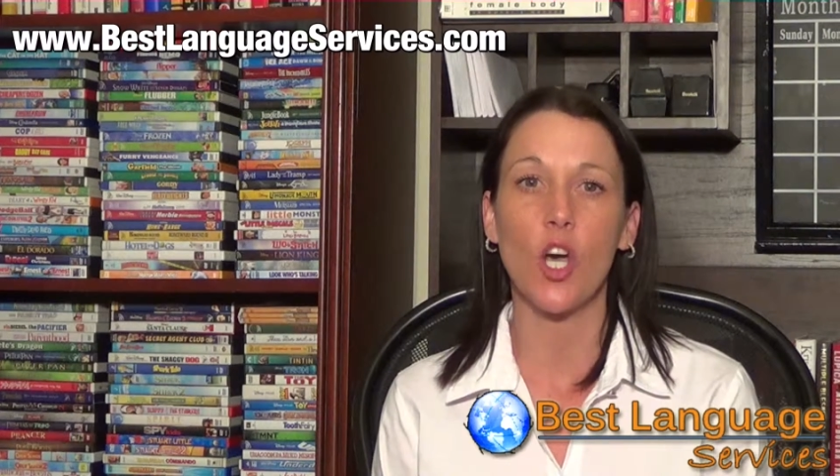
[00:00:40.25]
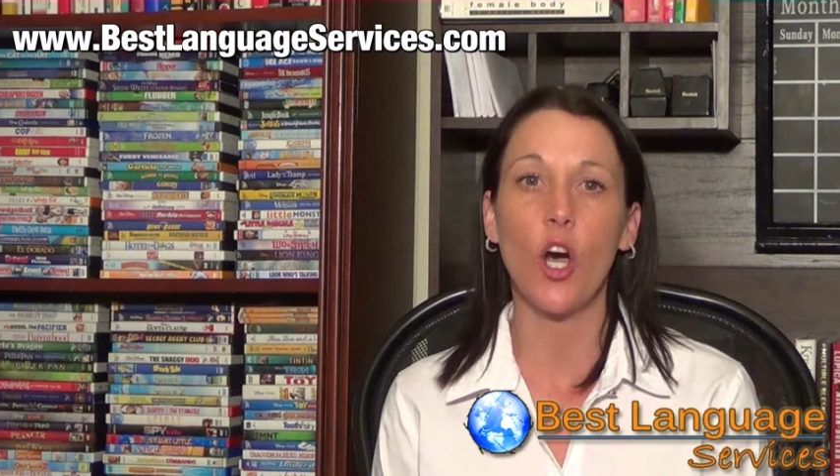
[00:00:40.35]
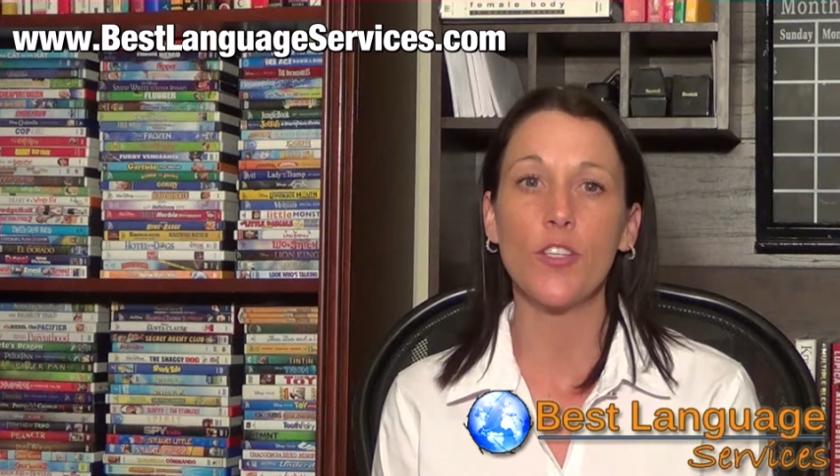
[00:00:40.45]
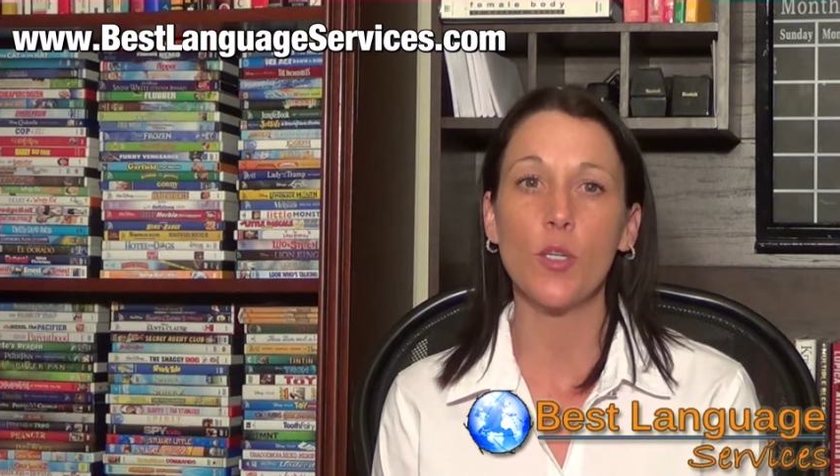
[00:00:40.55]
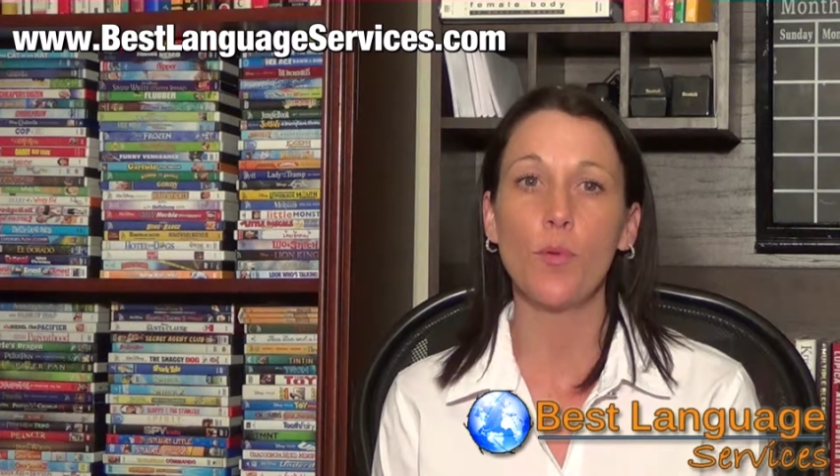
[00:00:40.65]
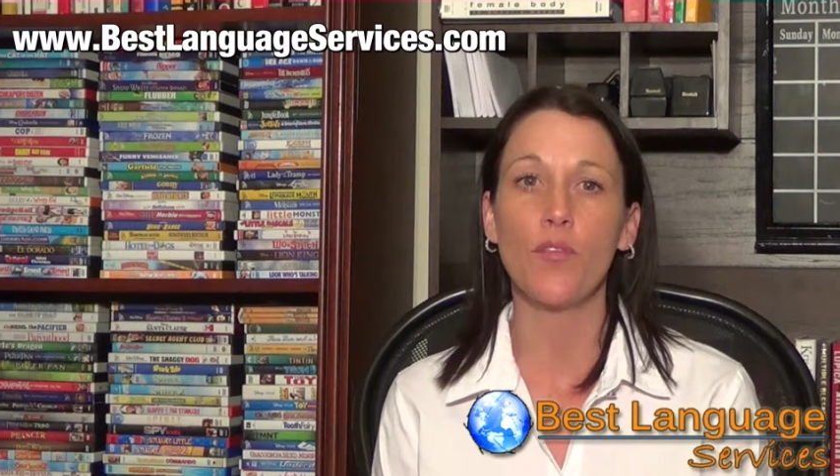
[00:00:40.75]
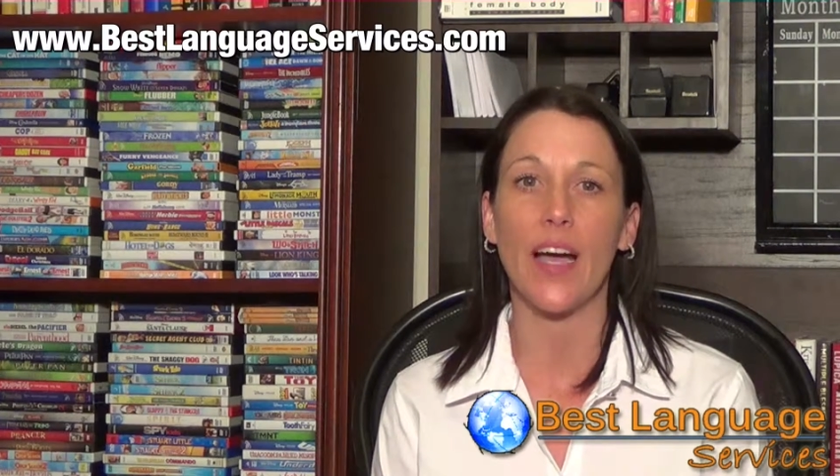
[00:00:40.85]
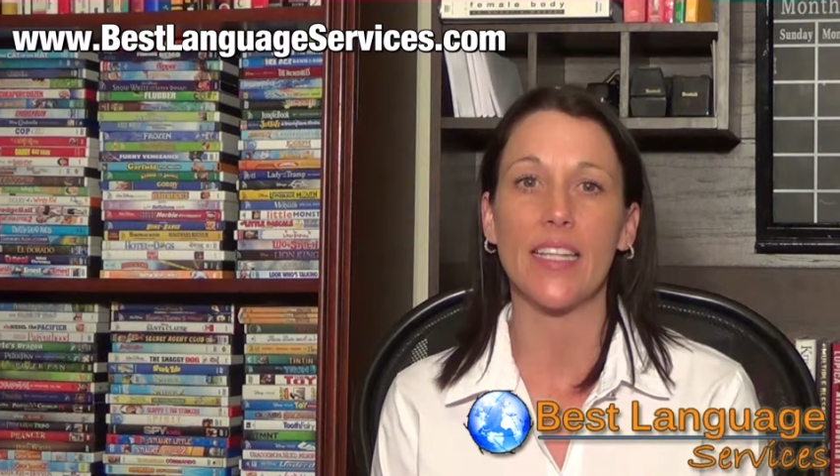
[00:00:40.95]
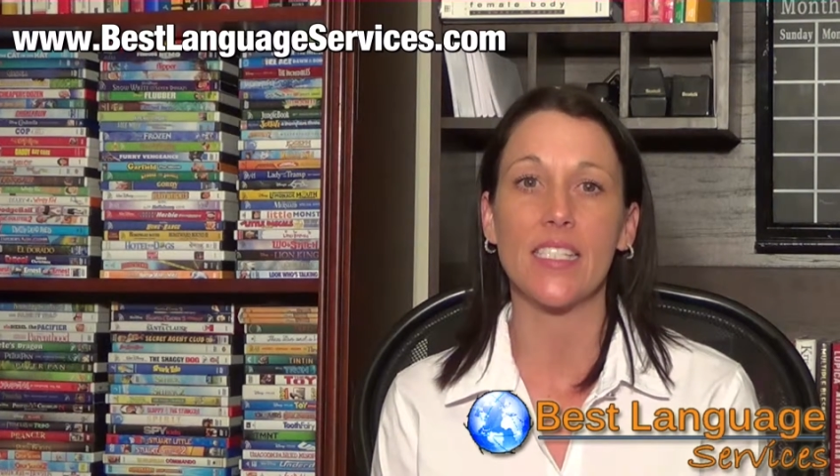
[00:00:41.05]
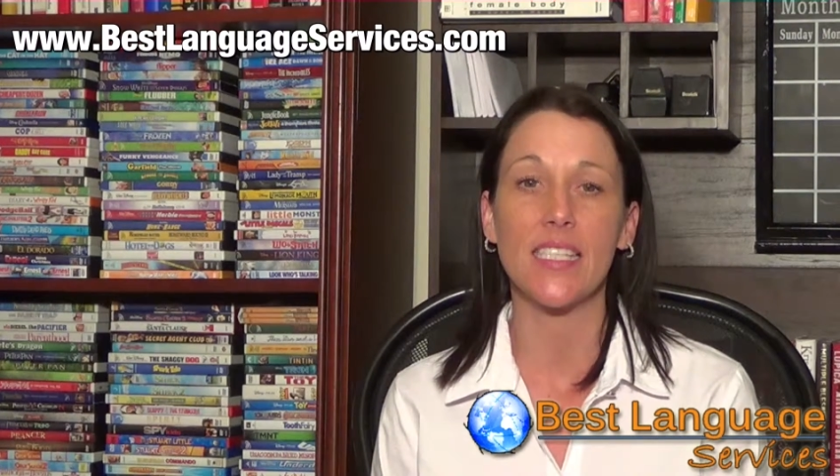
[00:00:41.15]
also
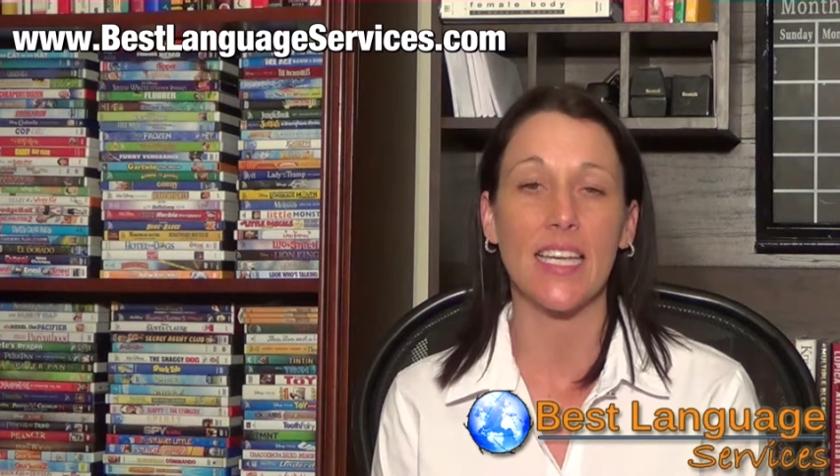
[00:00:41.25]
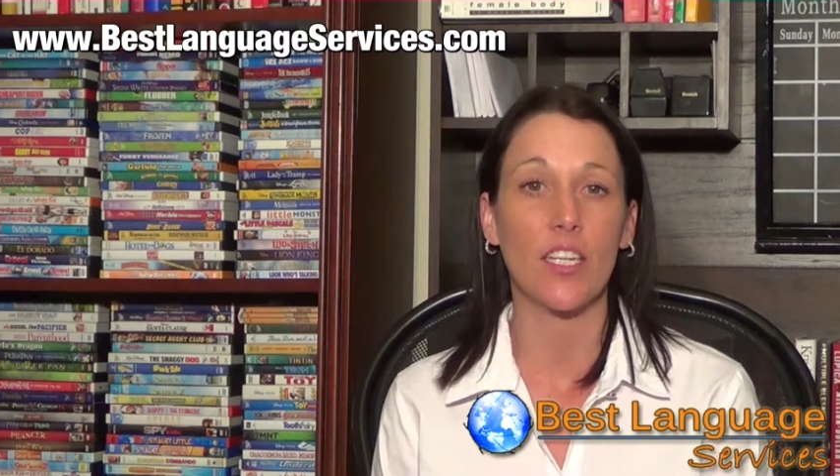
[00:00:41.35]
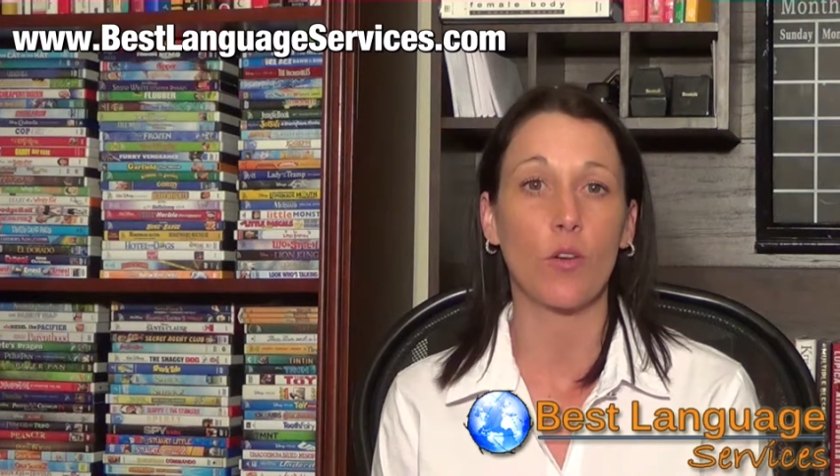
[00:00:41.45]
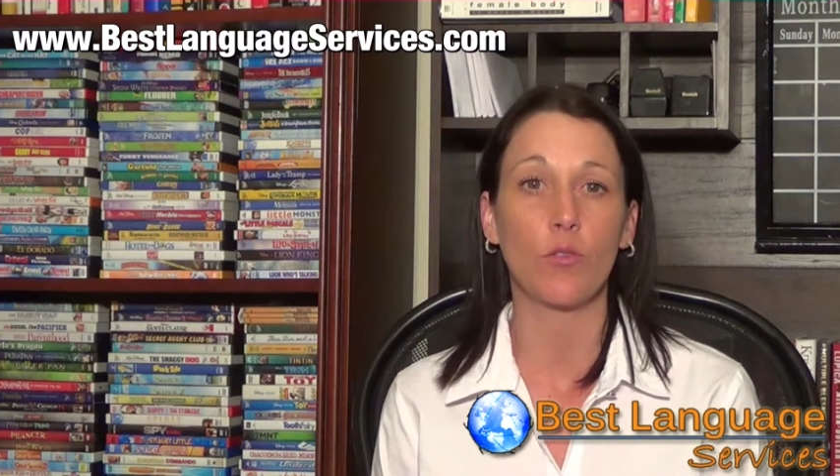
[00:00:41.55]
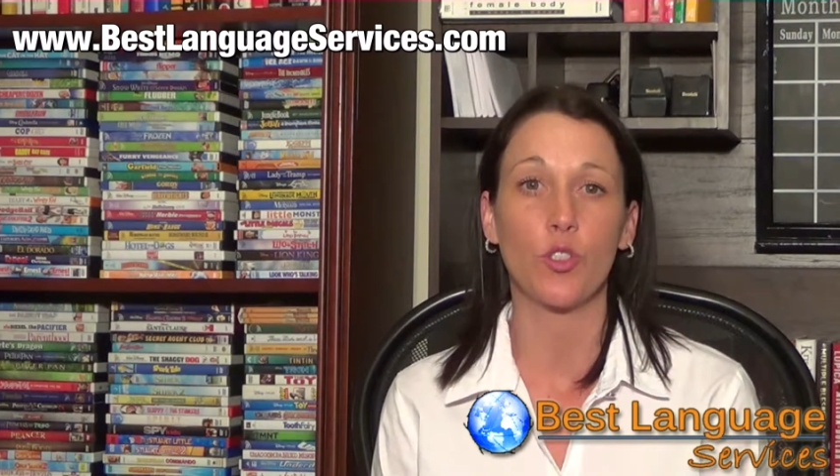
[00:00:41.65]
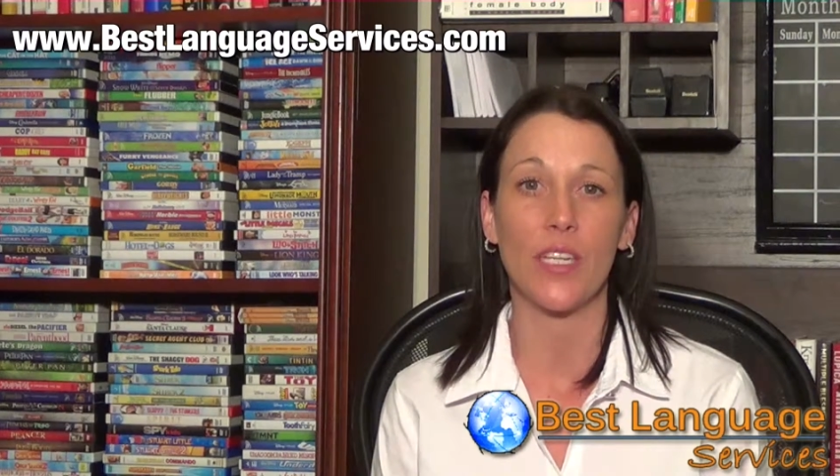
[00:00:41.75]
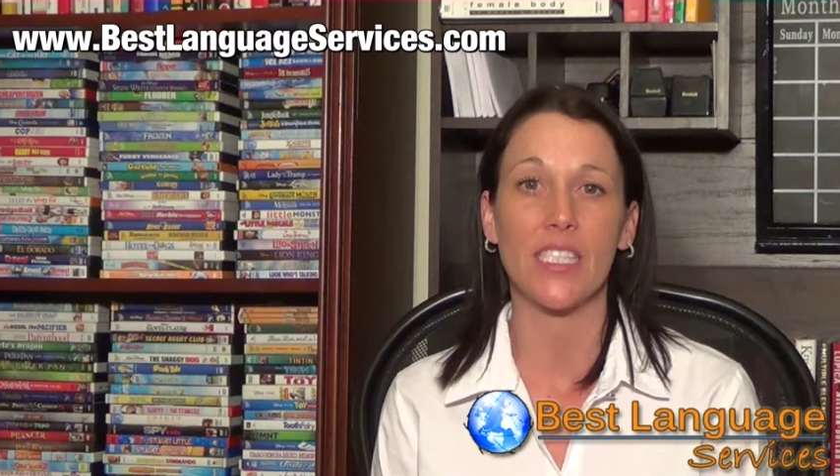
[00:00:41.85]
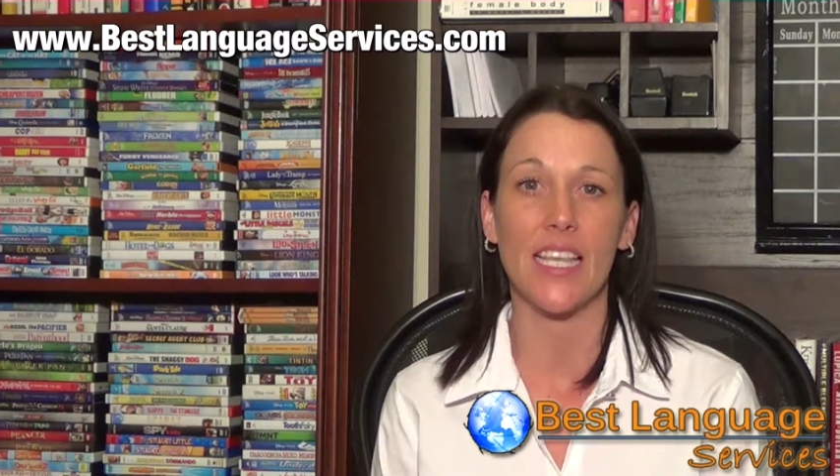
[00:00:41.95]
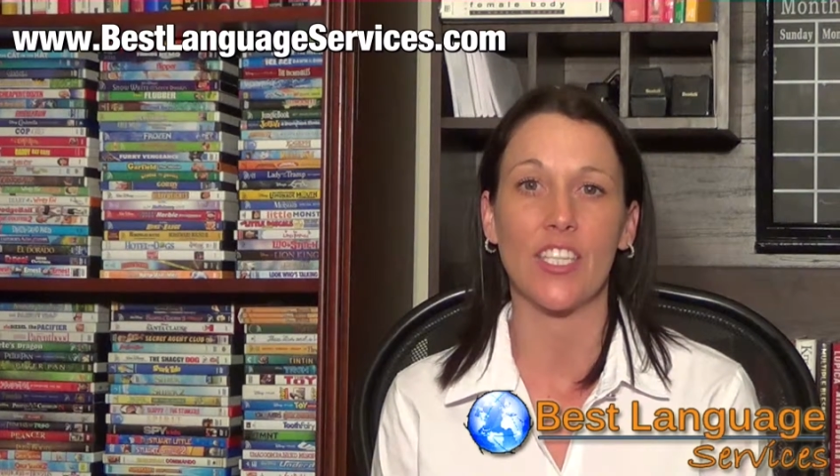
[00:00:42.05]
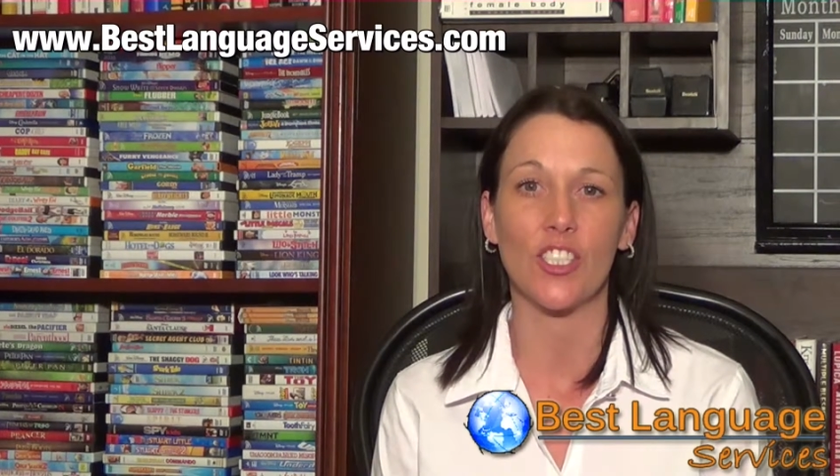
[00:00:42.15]
provides technical
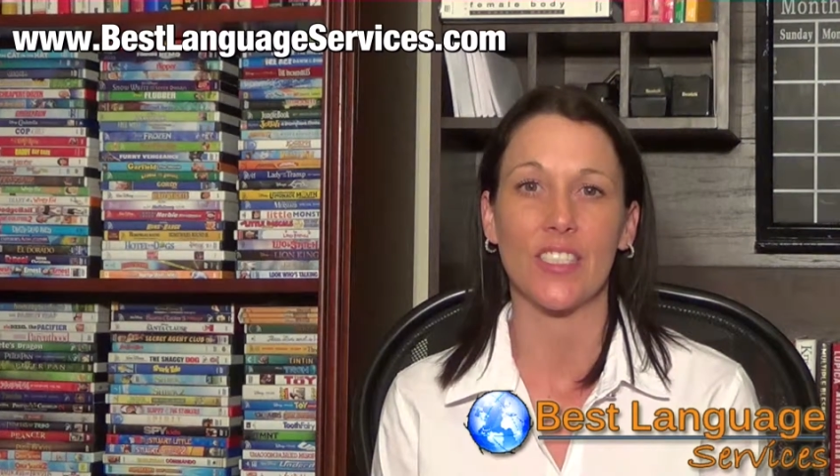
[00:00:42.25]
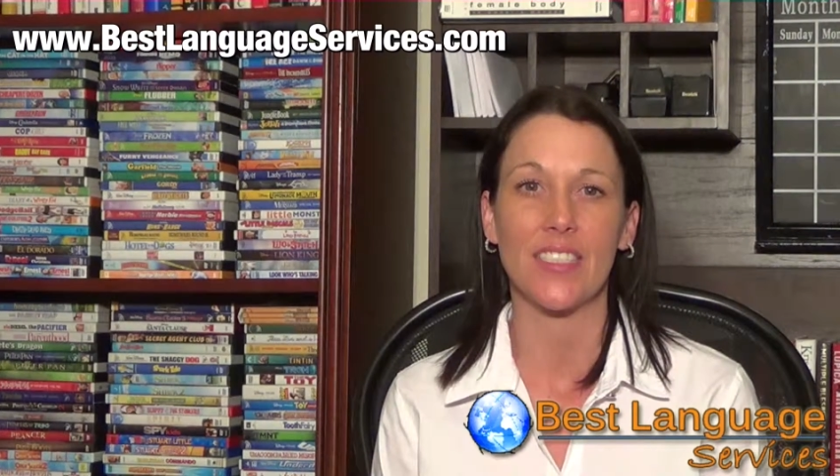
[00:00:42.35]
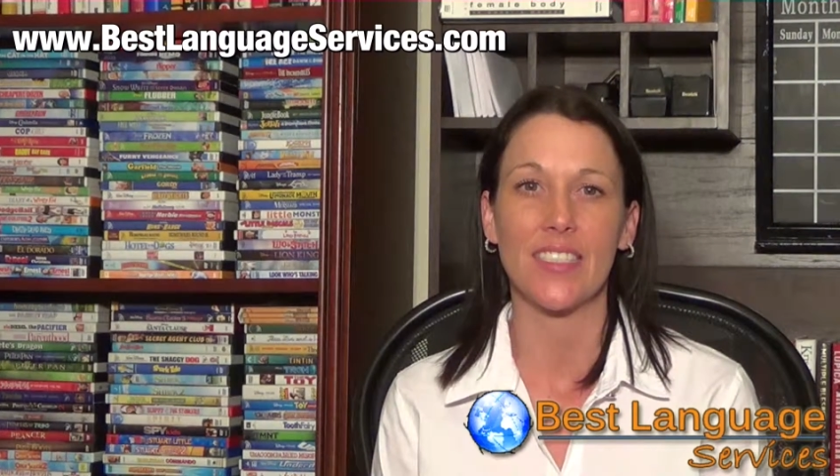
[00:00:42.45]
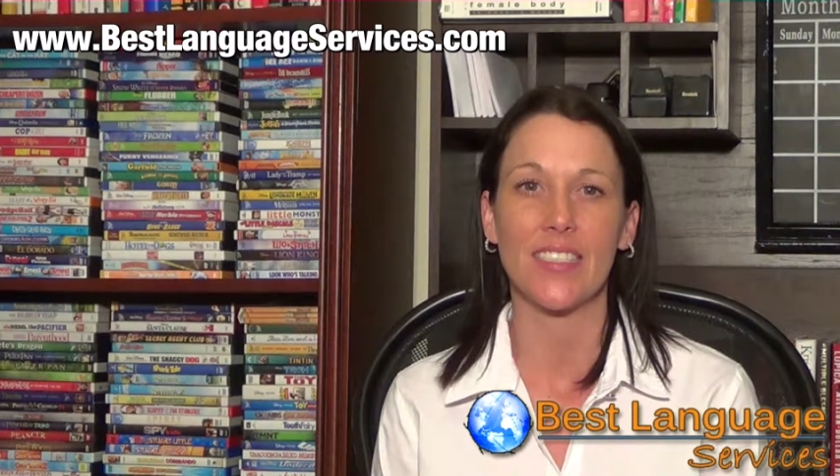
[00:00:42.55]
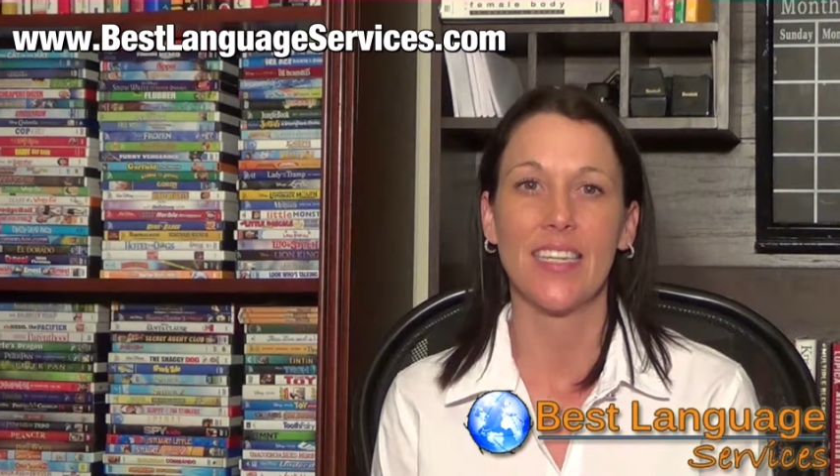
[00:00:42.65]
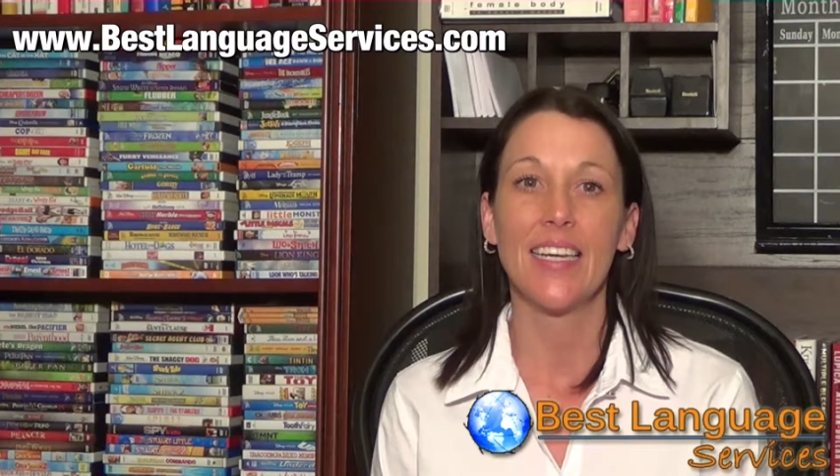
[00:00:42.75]
translations,